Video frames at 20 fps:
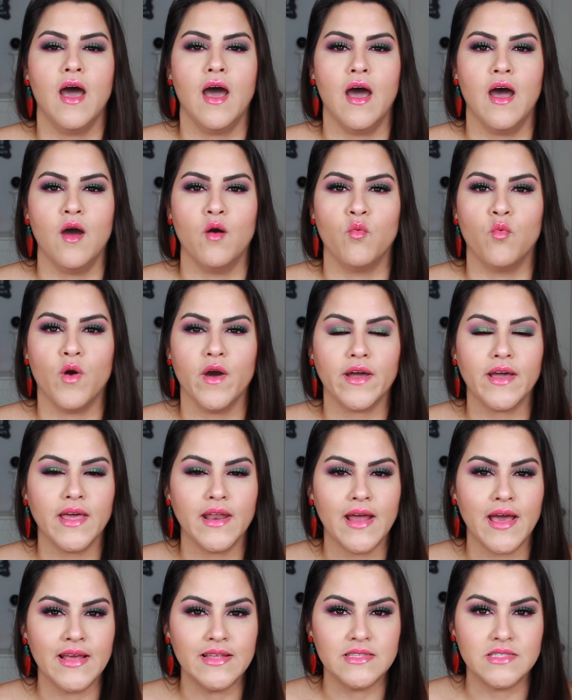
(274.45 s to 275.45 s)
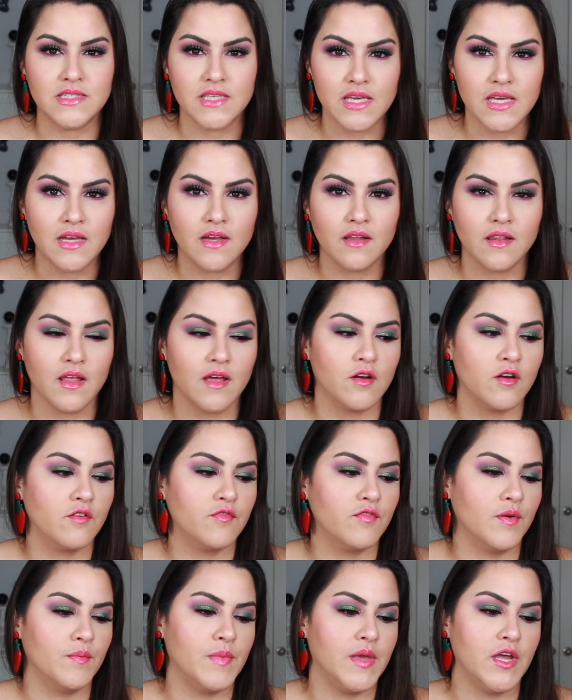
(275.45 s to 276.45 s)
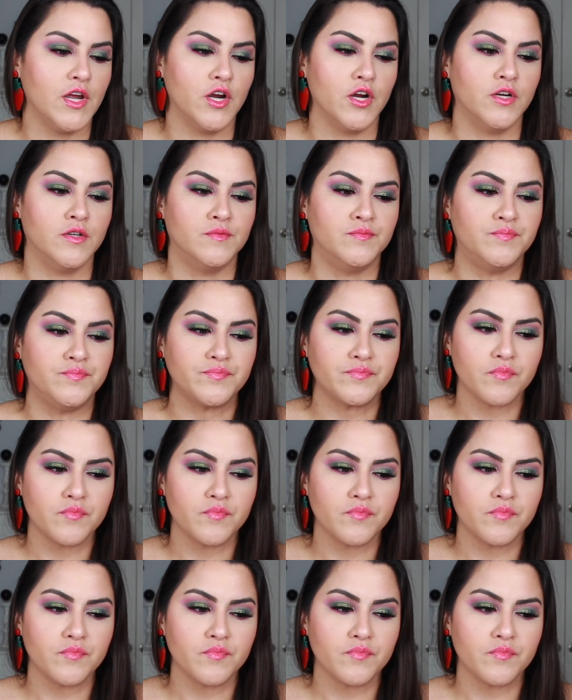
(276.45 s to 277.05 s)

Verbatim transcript: What can I declutter from here?